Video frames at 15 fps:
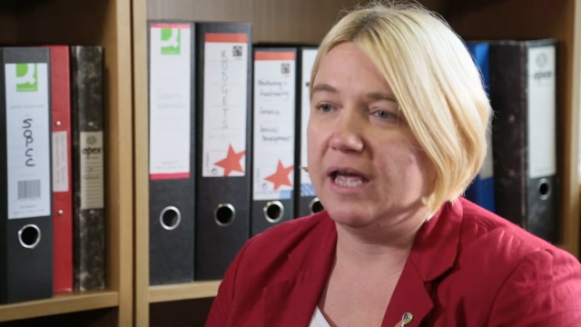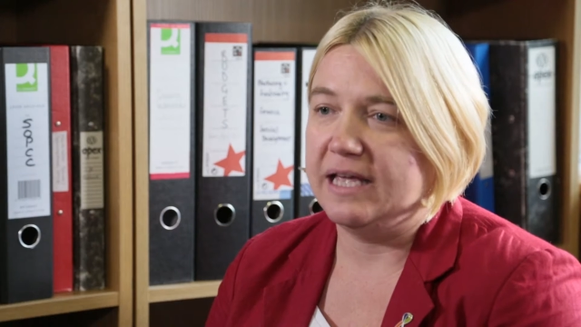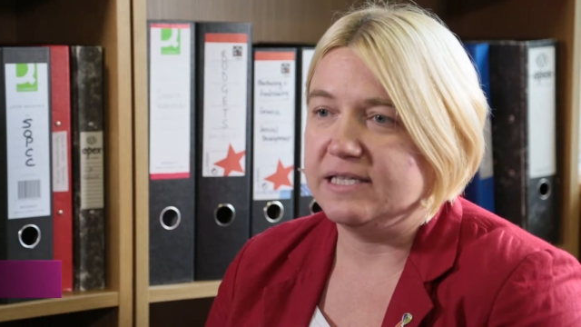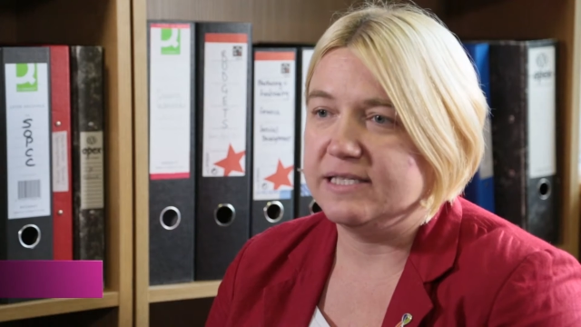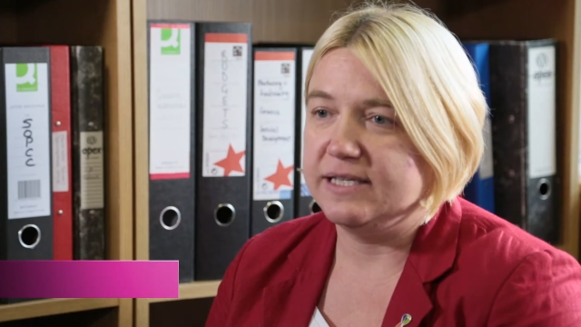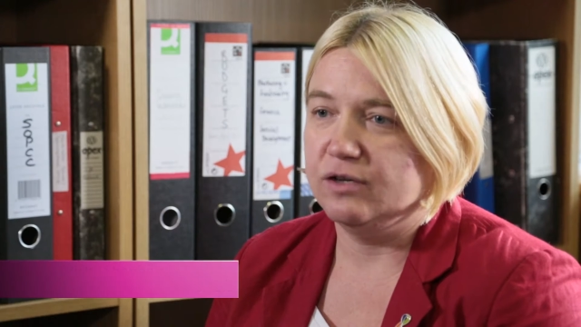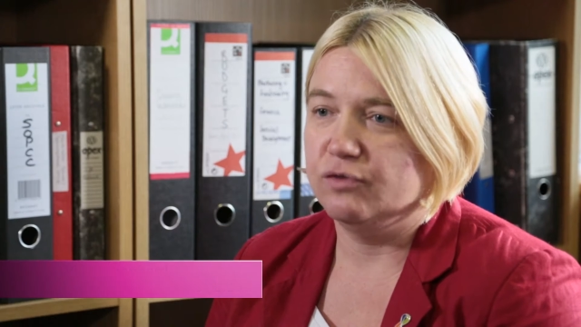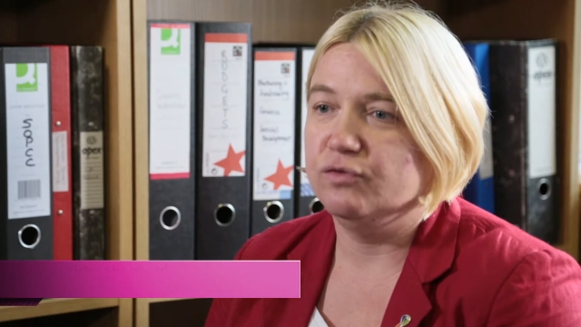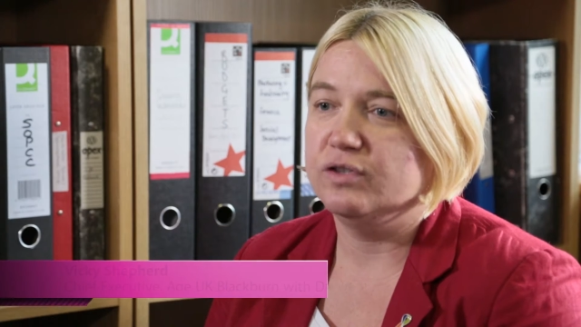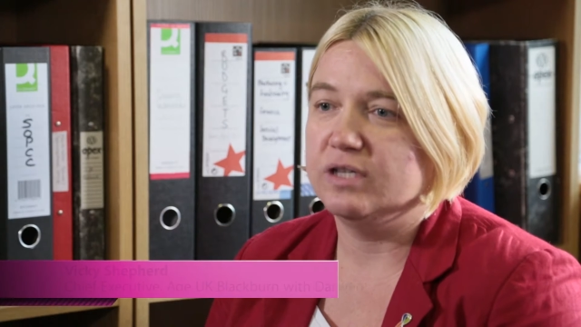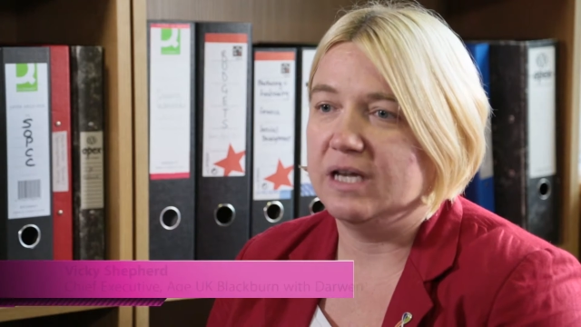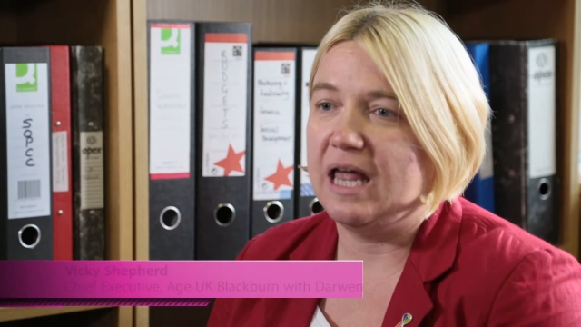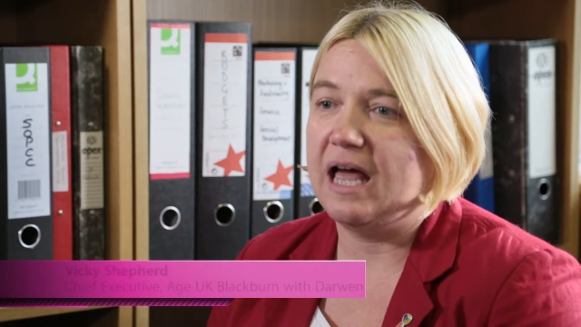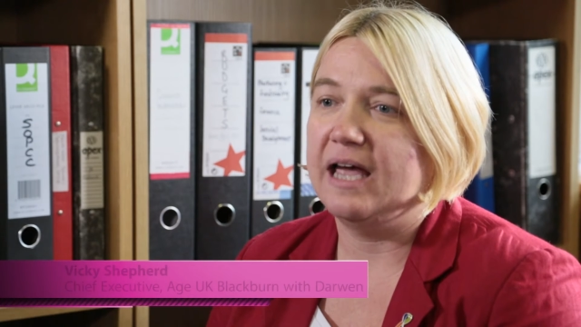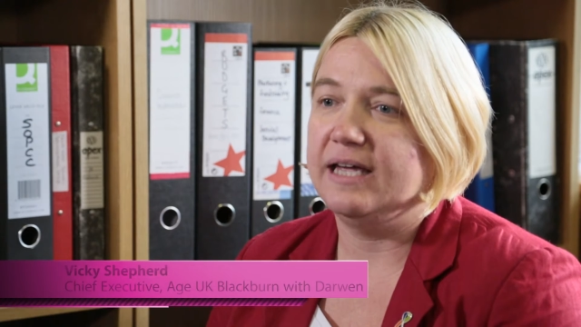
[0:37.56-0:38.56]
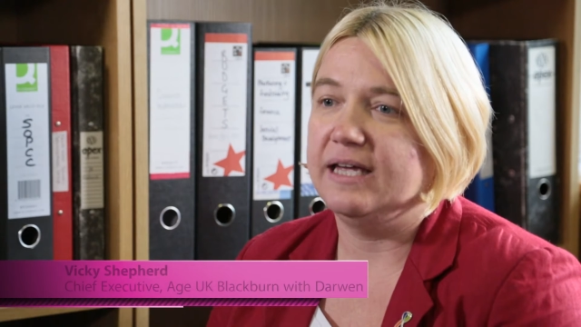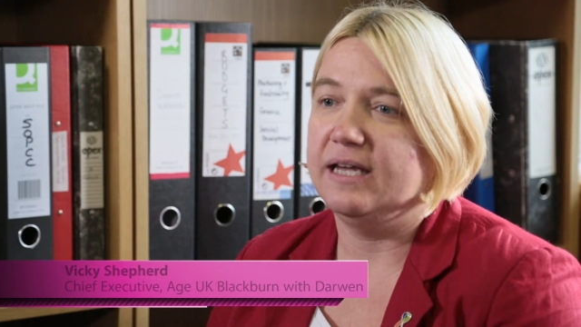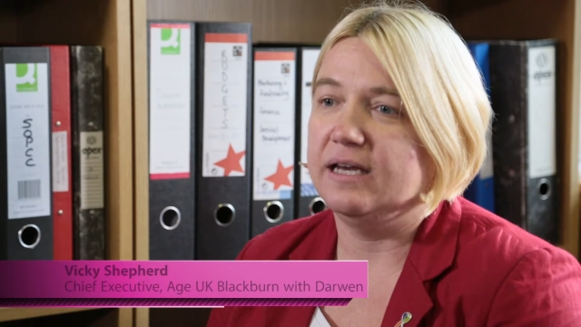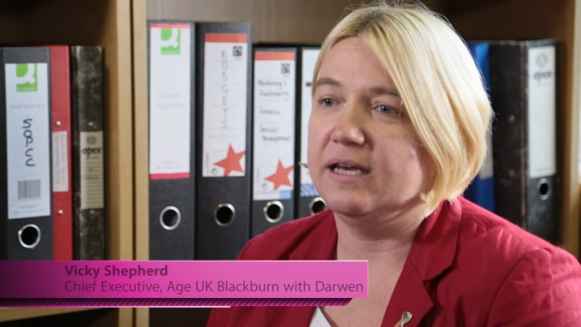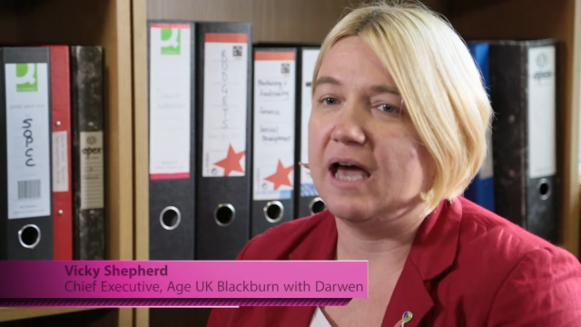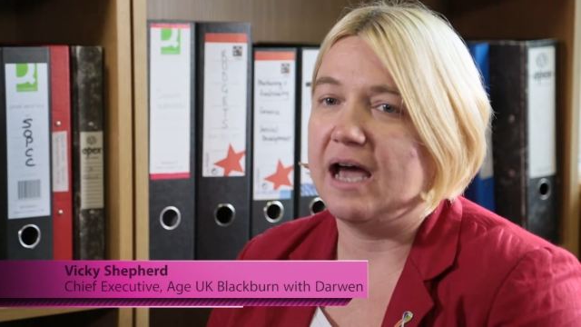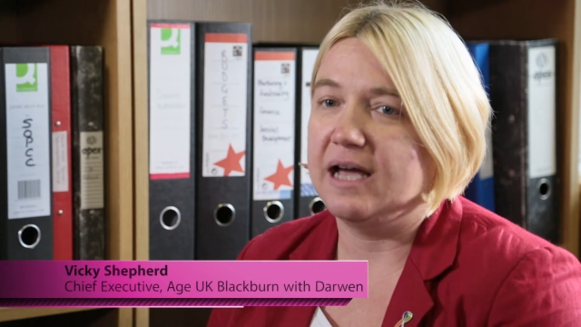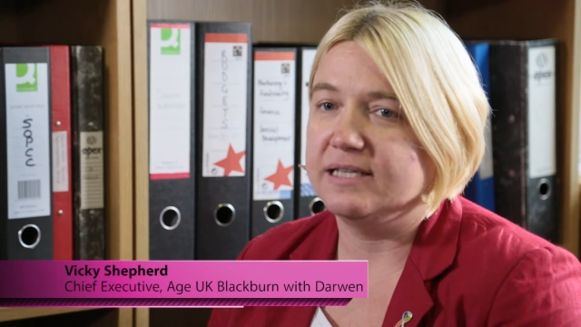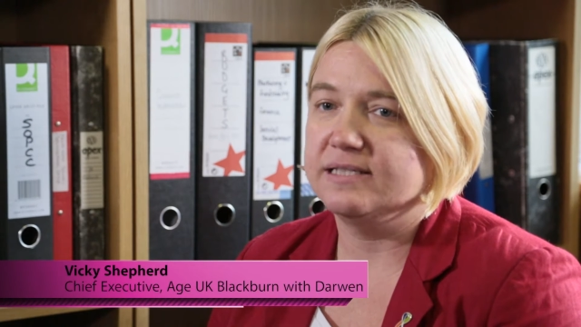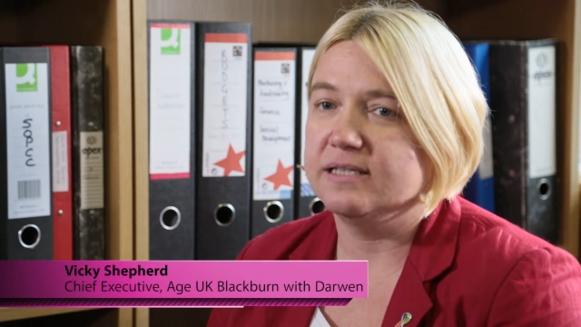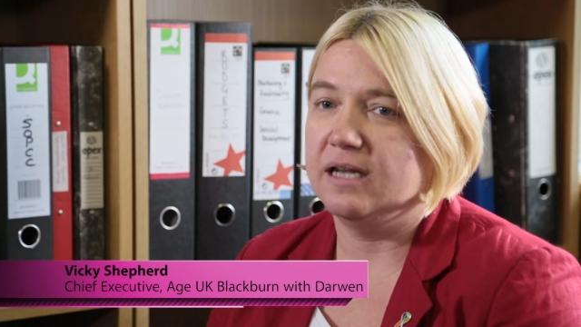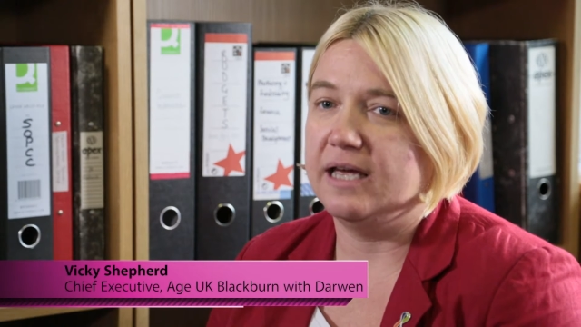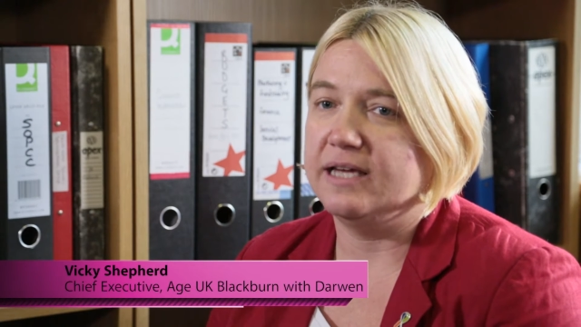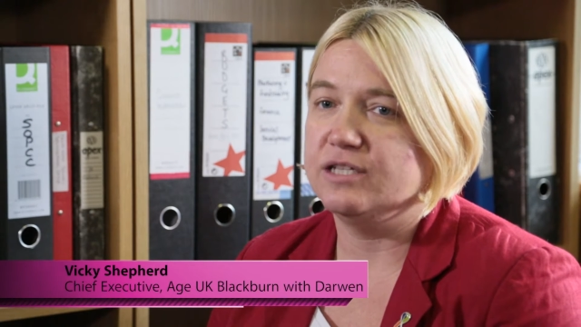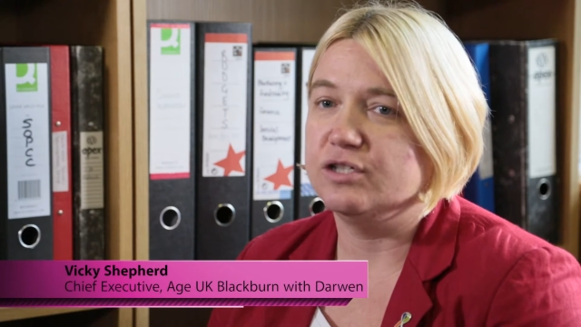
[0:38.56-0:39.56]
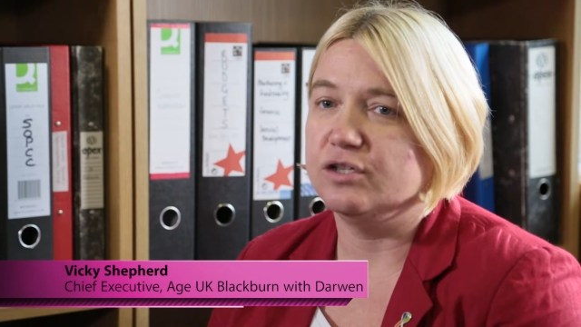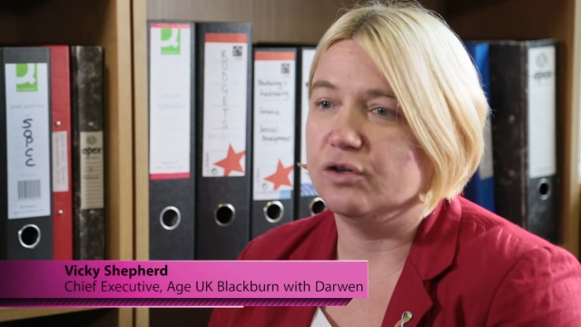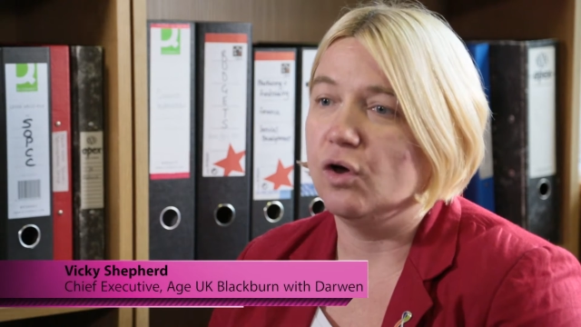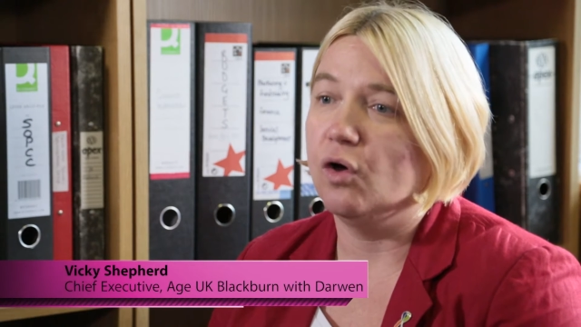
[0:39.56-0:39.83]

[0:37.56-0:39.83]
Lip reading: it's the underlying isolation